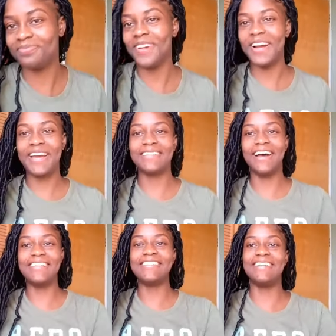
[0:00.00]
Alright,
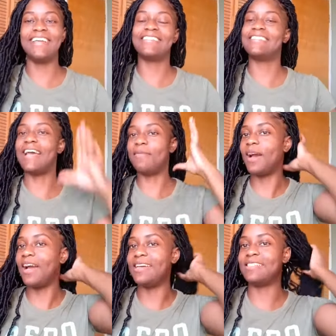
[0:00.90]
until next time
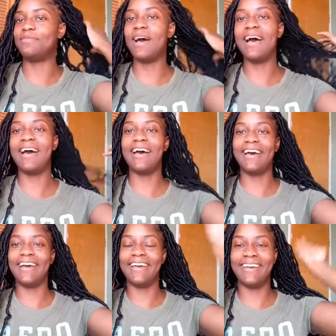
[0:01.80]
guys,
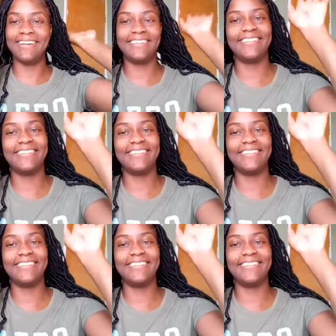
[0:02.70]
bye.